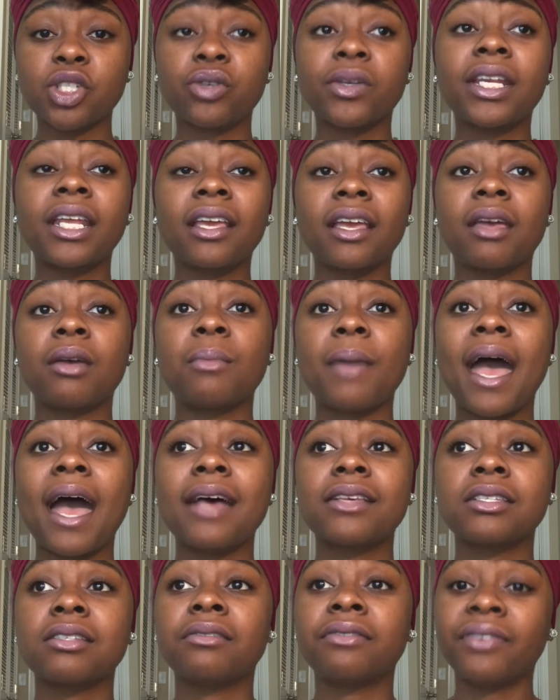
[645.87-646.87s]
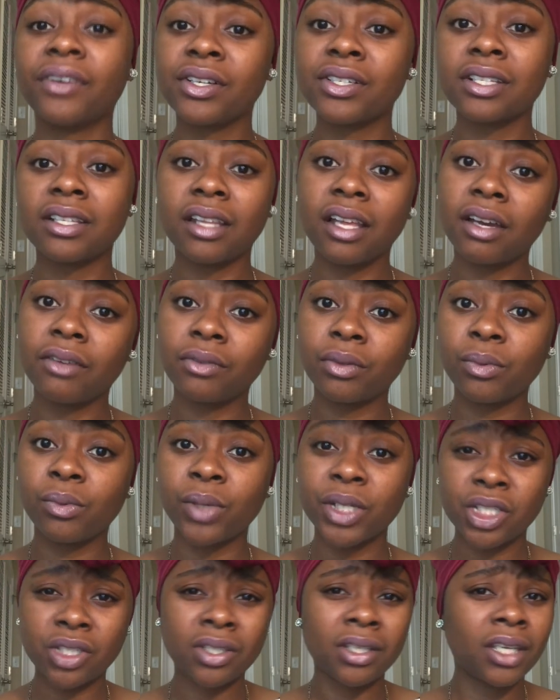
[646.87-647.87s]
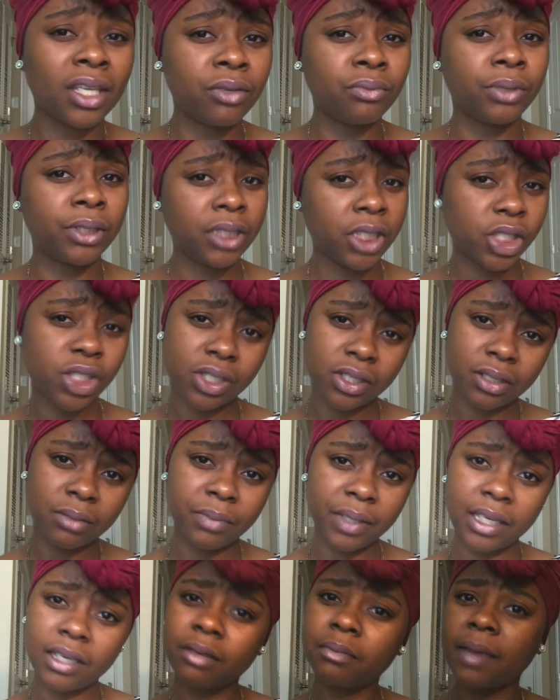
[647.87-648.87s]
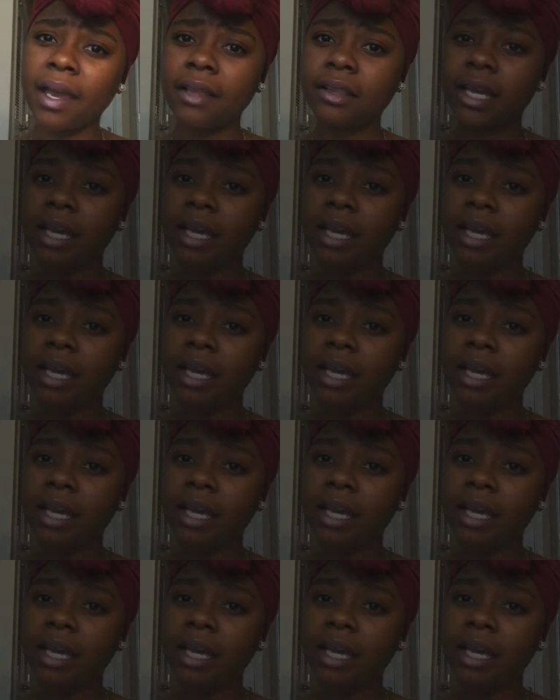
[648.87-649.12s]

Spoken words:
treating him as the first love, which he really should be in my